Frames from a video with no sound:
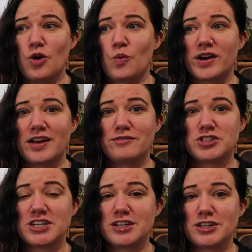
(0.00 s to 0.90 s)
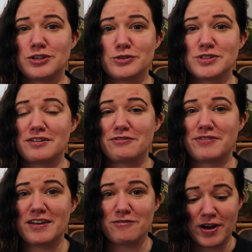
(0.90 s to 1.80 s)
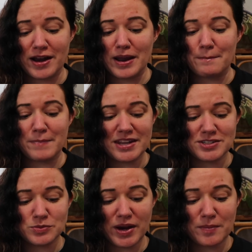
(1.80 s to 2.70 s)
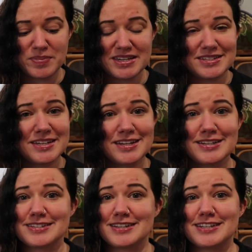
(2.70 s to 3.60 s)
one of GQ's favorite menswear pieces,